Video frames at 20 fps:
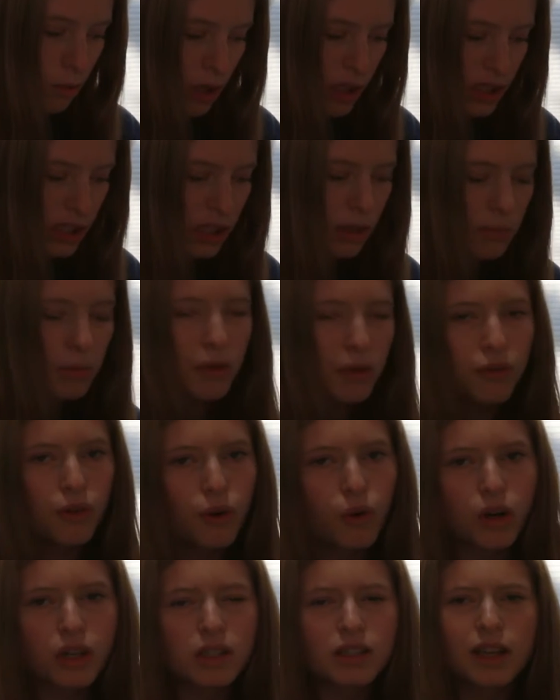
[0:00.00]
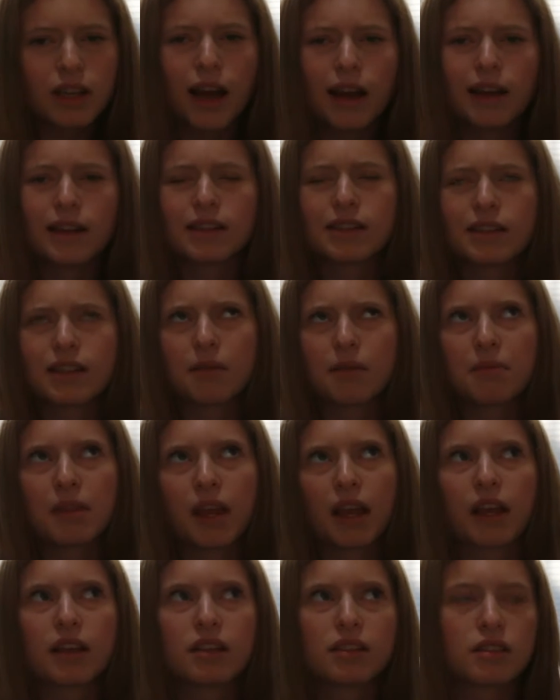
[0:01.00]
which number 4 is kind of the same
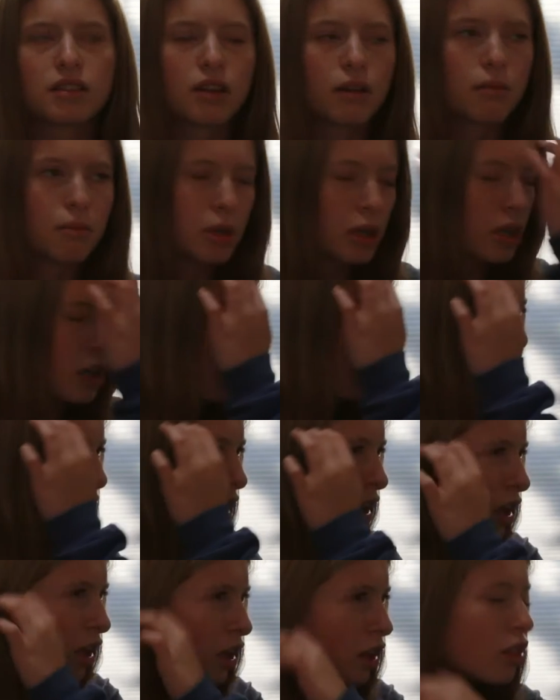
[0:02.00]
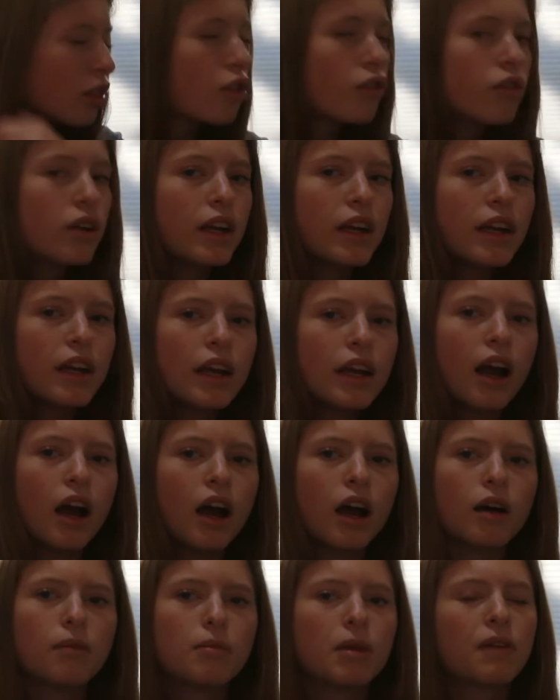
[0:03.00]
thing as number 3.
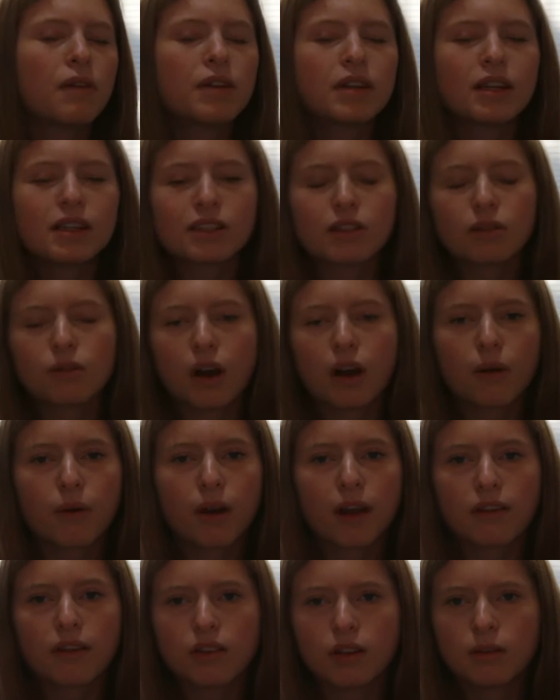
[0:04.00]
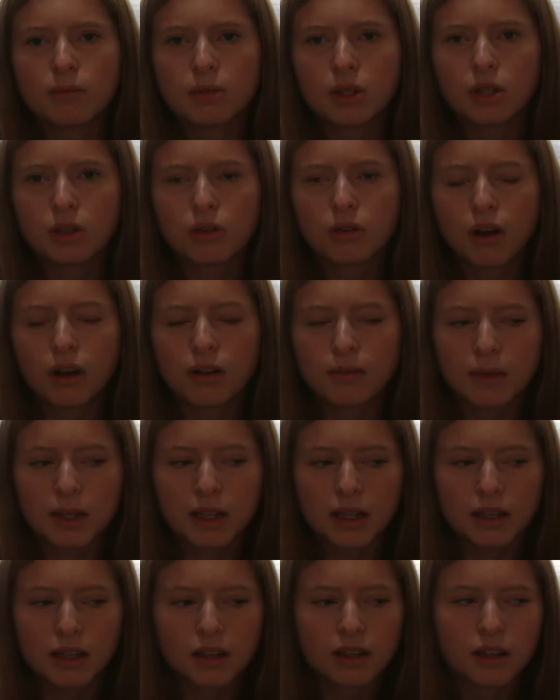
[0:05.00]
If it doesn't run away from you, I
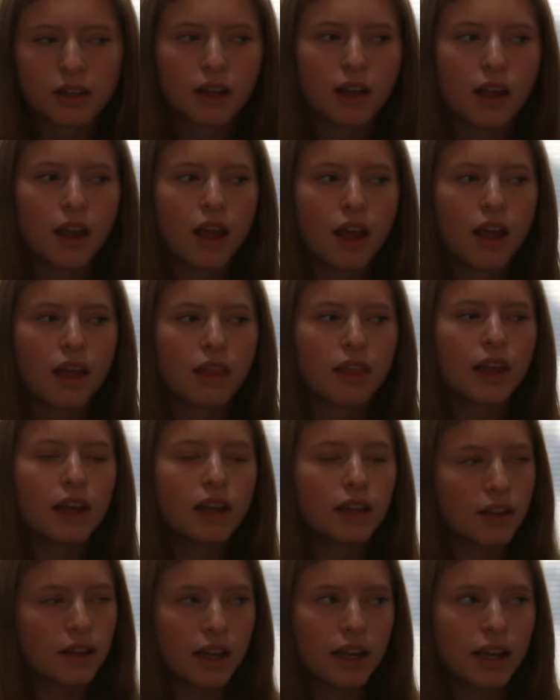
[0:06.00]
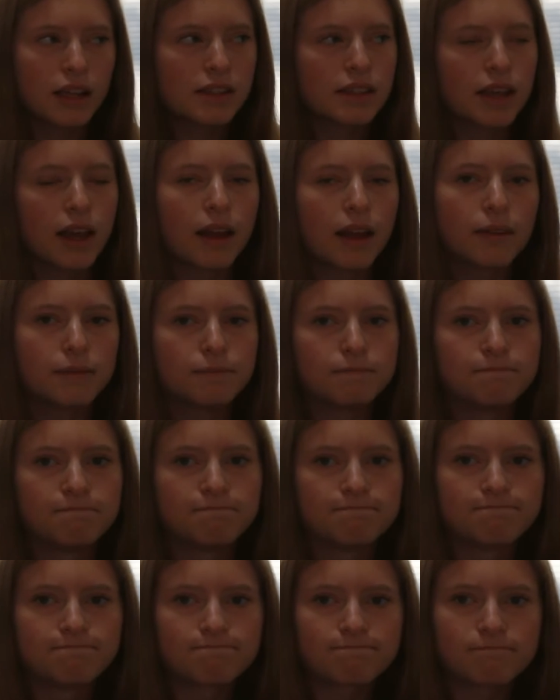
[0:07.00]
mean, like I said,
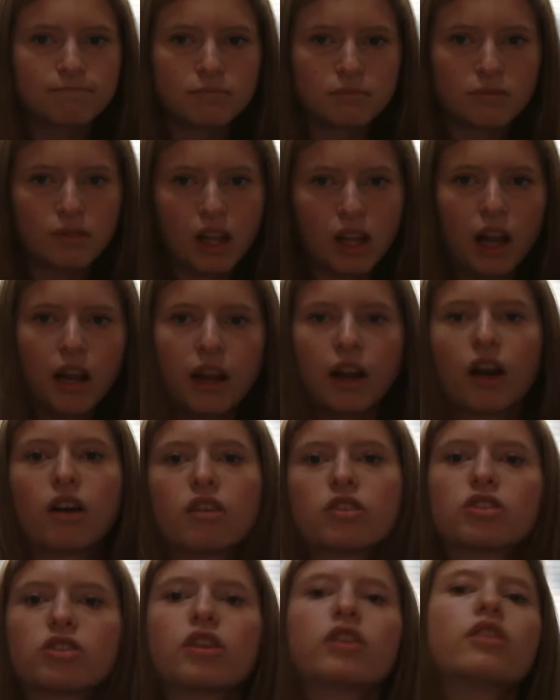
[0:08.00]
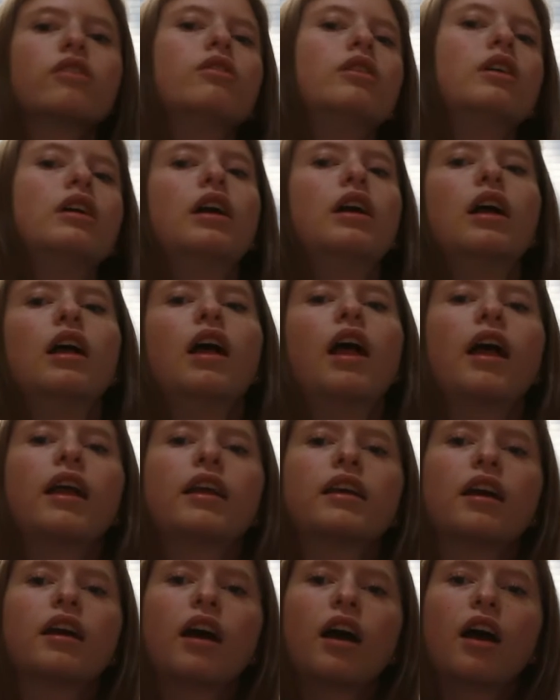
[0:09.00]
here, I'll show you.
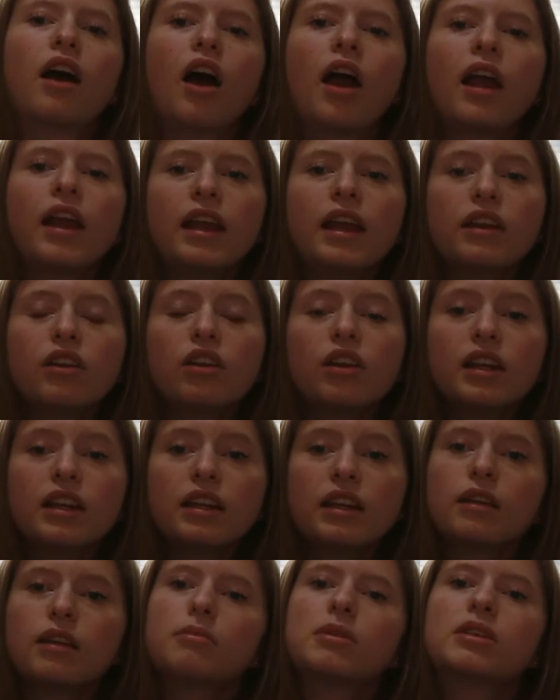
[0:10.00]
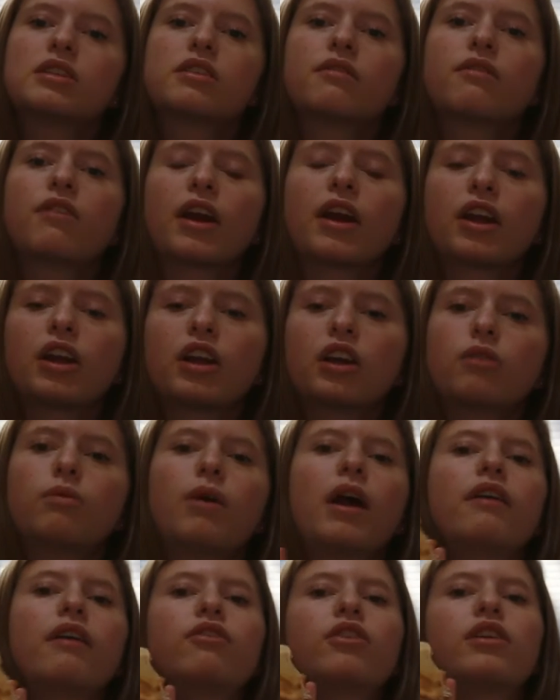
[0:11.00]
Like, handling them is a very good
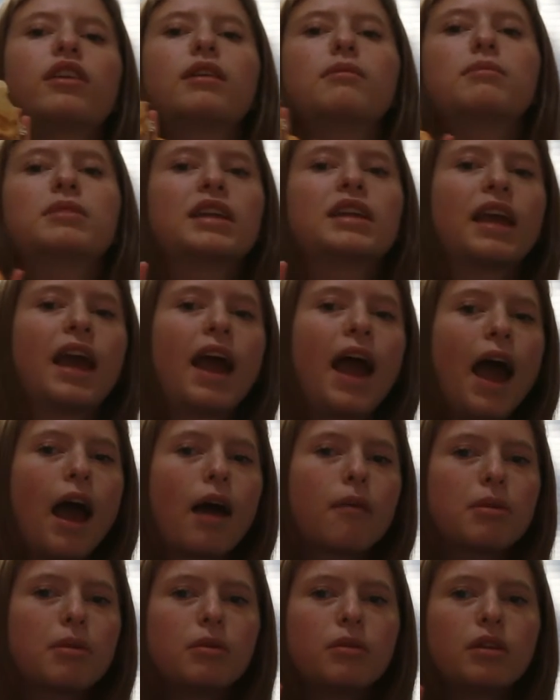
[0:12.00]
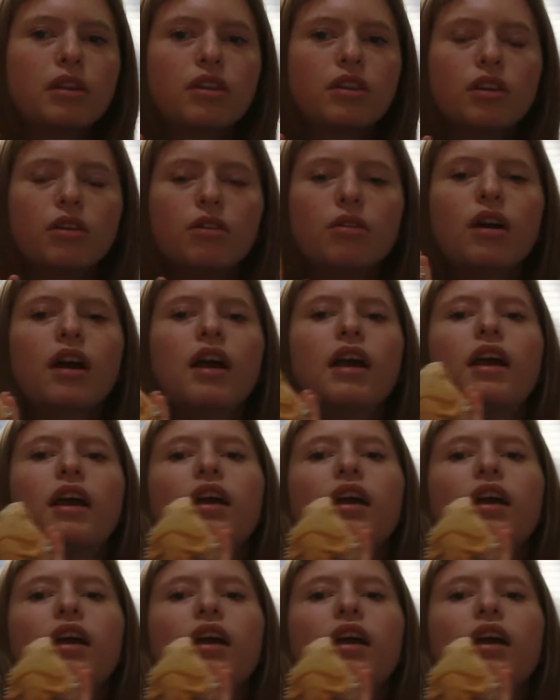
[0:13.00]
way for them to get happy with you.